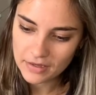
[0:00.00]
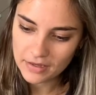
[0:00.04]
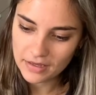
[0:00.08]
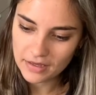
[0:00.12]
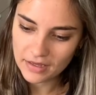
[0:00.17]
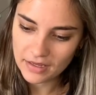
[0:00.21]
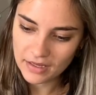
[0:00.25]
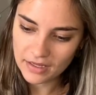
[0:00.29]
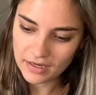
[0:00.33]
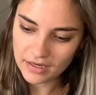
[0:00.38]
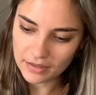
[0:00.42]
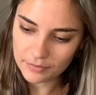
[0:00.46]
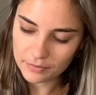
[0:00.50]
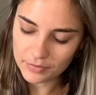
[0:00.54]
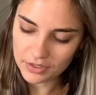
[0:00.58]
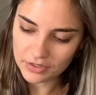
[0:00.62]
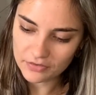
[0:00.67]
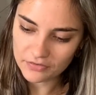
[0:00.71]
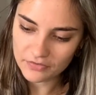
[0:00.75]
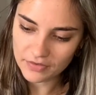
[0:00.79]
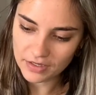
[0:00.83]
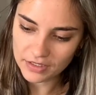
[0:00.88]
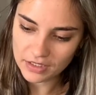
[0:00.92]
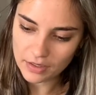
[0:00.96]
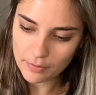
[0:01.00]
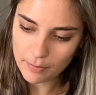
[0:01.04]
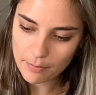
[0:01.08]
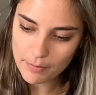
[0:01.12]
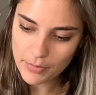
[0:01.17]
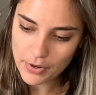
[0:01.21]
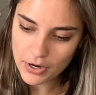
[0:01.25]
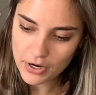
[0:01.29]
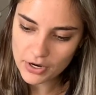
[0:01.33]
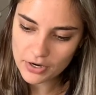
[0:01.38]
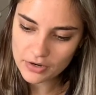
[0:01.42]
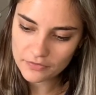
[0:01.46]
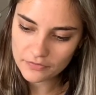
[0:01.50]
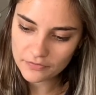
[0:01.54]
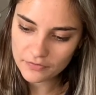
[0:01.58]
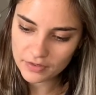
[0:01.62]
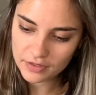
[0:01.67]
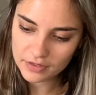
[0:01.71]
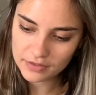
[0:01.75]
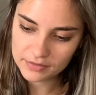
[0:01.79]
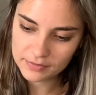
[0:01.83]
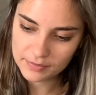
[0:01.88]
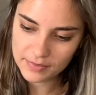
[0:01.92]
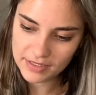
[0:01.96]
And I'm going to find the
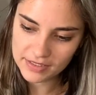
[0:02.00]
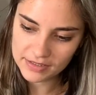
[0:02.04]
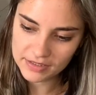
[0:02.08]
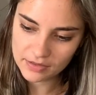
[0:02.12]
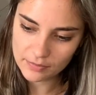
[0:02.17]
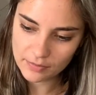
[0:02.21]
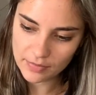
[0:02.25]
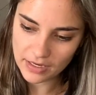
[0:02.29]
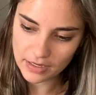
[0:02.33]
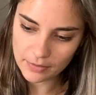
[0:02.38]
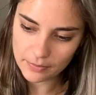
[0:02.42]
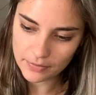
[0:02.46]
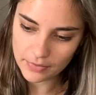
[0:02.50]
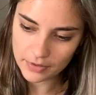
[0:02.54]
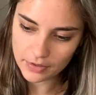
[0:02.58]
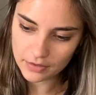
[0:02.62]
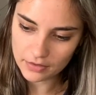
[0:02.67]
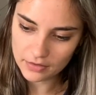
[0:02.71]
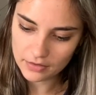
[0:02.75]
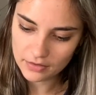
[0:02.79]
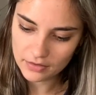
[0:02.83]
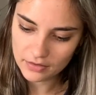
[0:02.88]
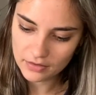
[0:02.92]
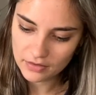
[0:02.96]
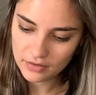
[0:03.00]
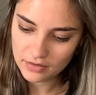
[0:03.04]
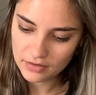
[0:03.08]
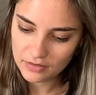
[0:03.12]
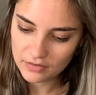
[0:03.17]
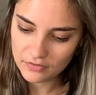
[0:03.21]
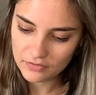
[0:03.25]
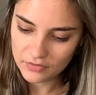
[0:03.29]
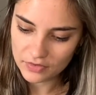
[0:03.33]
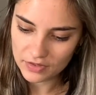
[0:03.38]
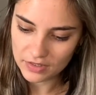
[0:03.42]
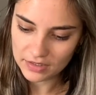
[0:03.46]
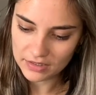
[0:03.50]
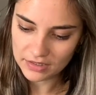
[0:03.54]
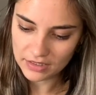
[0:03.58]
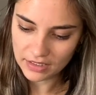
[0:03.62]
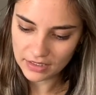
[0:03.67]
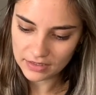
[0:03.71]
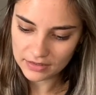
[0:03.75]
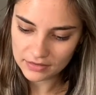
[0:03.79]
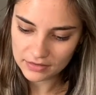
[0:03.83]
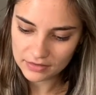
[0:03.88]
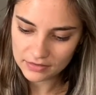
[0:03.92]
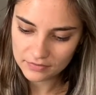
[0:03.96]
perfect piece of paper, the
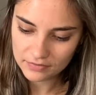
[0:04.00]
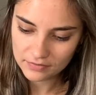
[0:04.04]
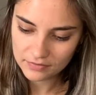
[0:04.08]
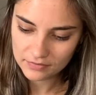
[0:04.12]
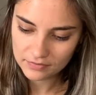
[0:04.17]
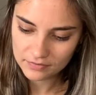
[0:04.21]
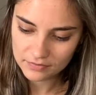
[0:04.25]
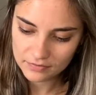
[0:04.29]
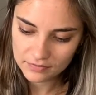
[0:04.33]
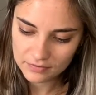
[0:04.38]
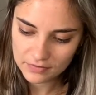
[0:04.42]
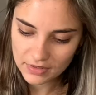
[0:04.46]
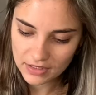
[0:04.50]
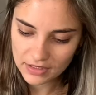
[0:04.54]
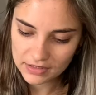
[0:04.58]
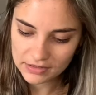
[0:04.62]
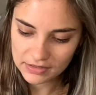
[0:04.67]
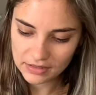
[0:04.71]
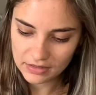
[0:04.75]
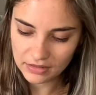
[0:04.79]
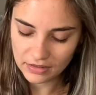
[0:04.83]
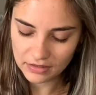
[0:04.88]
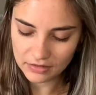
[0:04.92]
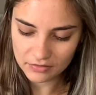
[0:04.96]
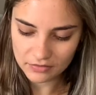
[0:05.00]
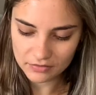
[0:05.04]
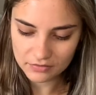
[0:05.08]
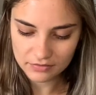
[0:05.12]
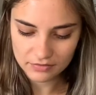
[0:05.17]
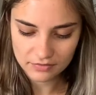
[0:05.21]
dot. Nice and little.